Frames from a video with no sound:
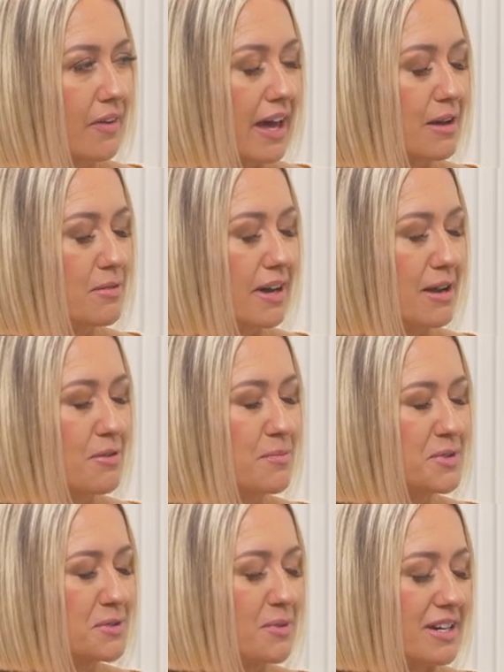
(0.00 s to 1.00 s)
I, I
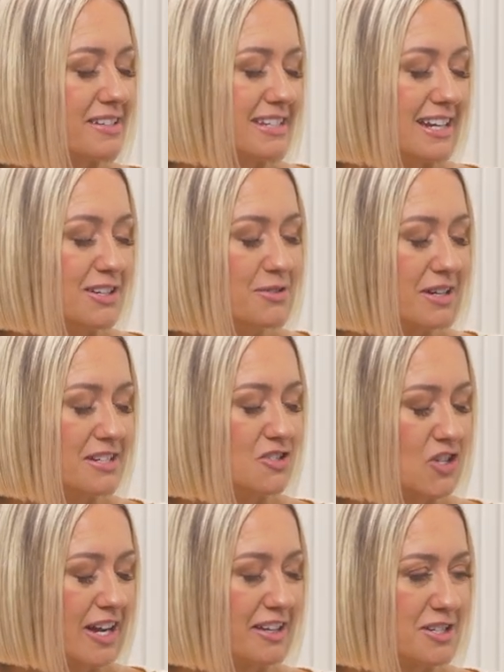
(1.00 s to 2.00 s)
almost want to say, and you can
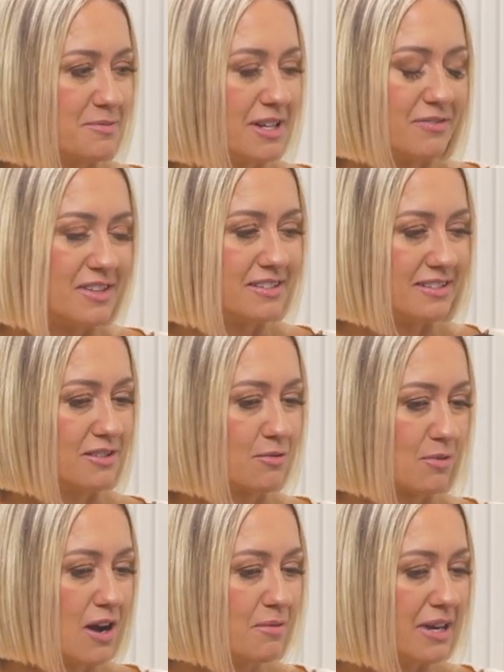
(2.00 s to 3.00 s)
challenge me if this is the
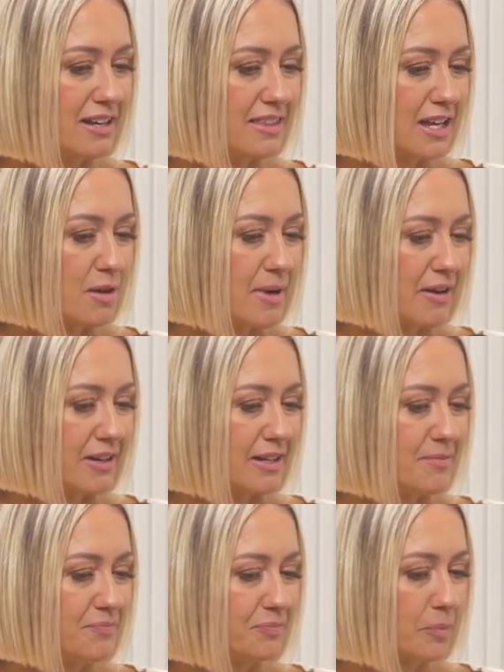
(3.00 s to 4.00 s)
wrong way to think about
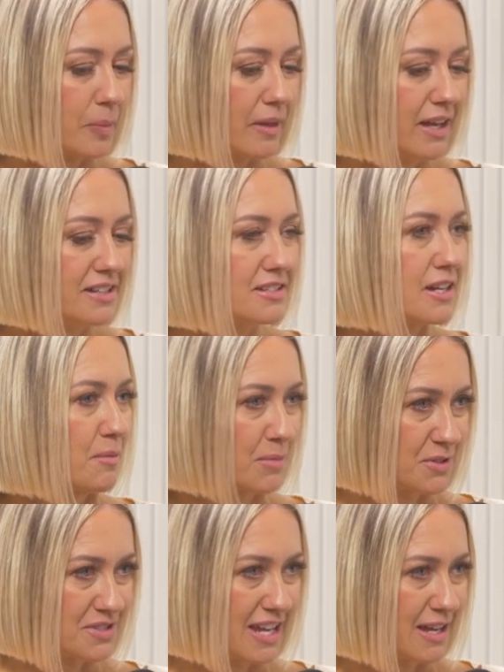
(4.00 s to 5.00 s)
it, it's a
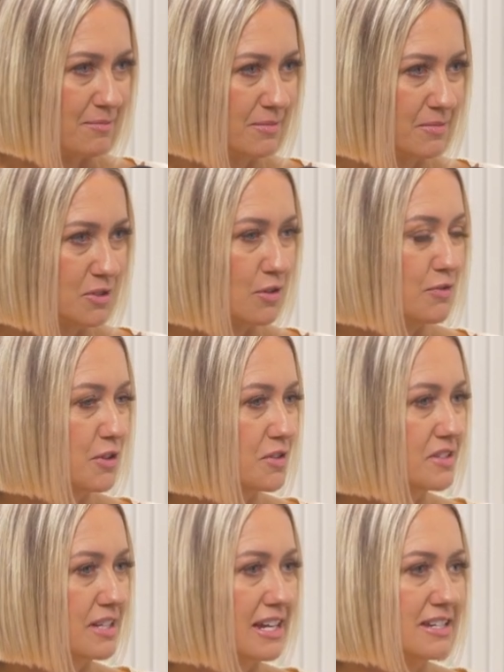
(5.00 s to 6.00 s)
numbers game. So if you're
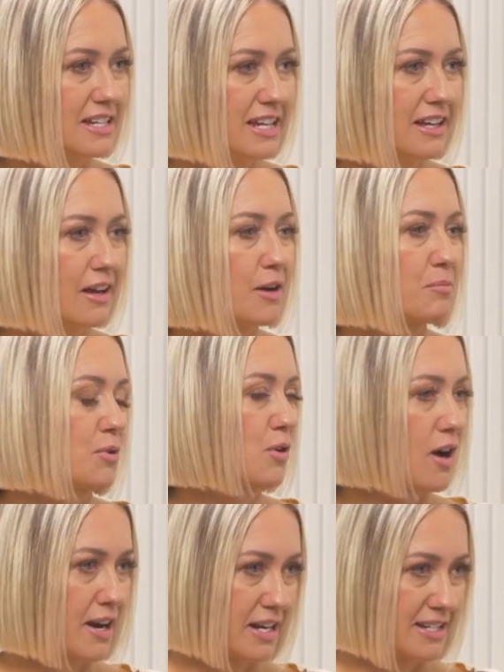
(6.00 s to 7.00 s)
sending
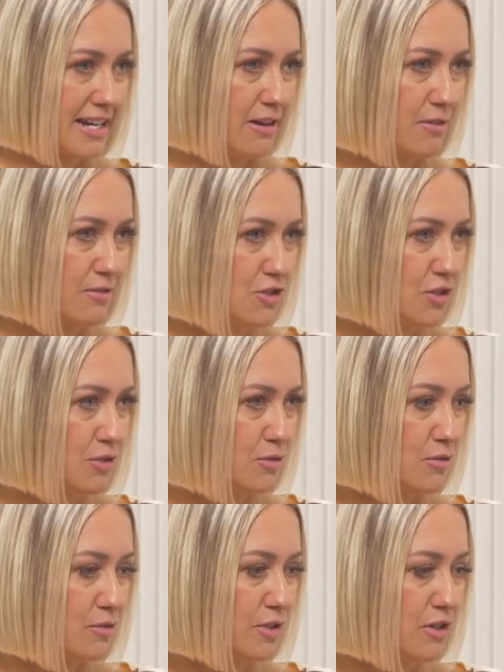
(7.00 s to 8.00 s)
product out
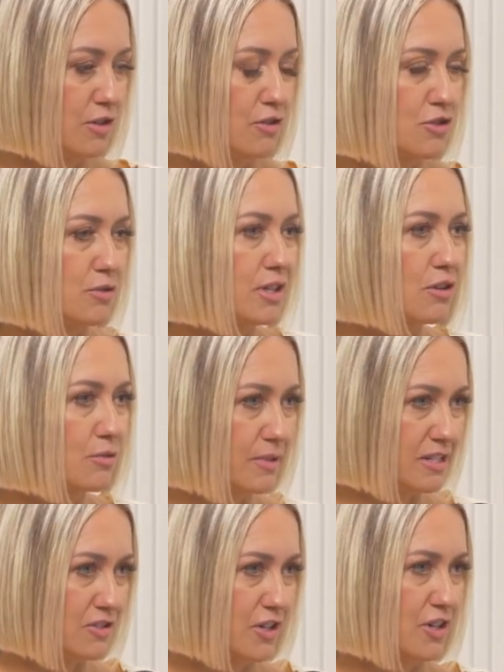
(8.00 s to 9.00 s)
to, you know, you're doing your
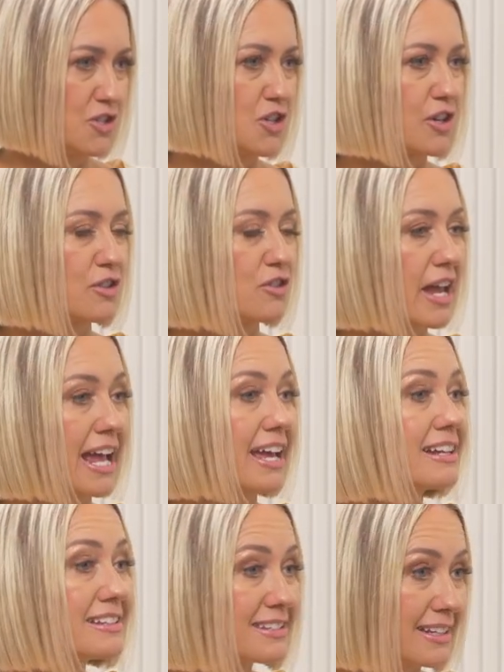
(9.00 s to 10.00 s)
research, you're
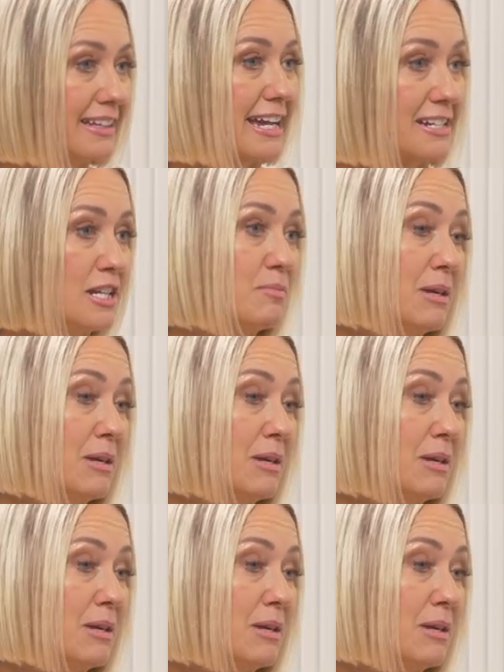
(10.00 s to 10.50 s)
hand selecting